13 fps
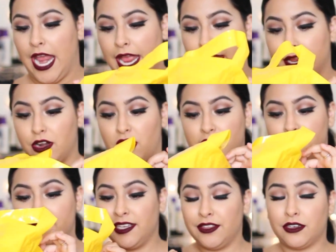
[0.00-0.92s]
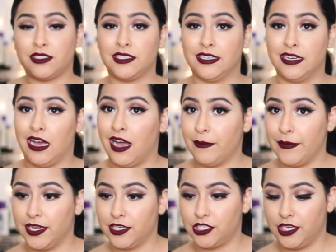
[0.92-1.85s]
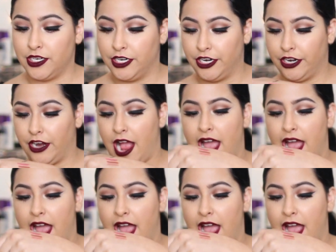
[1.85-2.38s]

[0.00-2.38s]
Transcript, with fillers: and honestly there's not much in here.